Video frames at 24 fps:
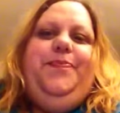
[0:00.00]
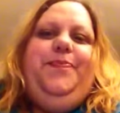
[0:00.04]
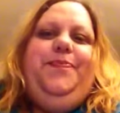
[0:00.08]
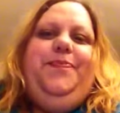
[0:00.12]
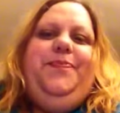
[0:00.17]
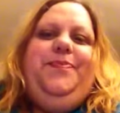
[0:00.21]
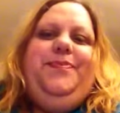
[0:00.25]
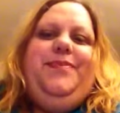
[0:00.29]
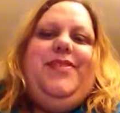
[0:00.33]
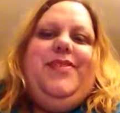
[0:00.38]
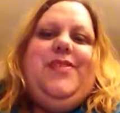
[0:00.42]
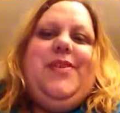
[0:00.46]

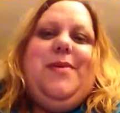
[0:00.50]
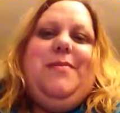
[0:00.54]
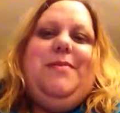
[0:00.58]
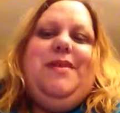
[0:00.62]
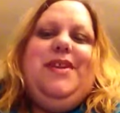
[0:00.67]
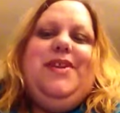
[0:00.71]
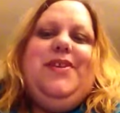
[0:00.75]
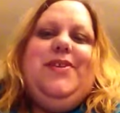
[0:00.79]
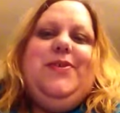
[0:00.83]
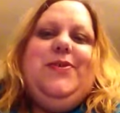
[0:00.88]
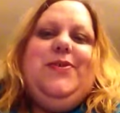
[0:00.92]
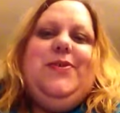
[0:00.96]
so I'm
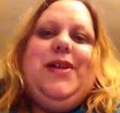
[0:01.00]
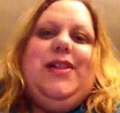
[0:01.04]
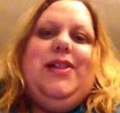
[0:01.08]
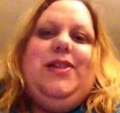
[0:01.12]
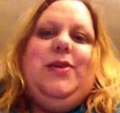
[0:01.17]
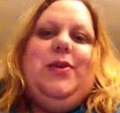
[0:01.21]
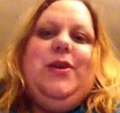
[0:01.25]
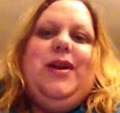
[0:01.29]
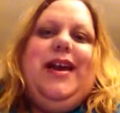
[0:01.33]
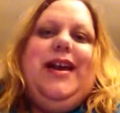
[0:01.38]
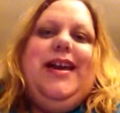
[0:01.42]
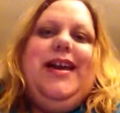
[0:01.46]
going to do a
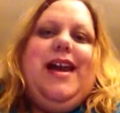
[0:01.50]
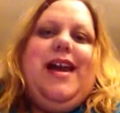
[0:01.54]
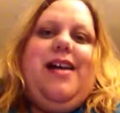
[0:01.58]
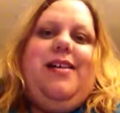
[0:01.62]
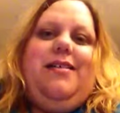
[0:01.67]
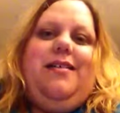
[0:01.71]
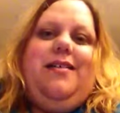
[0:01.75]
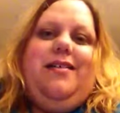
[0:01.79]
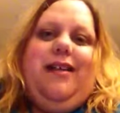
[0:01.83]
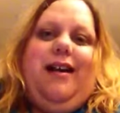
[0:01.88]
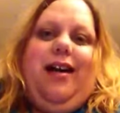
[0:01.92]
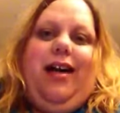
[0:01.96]
Laura
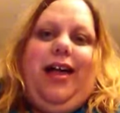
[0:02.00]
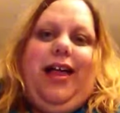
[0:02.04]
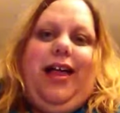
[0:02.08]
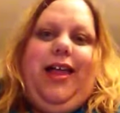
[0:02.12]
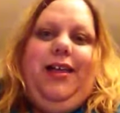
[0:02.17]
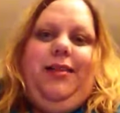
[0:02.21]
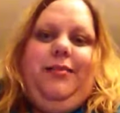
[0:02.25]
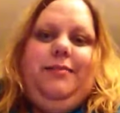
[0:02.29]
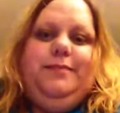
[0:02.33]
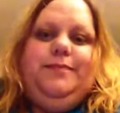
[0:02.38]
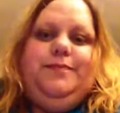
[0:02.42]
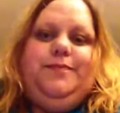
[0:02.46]
Geller haul.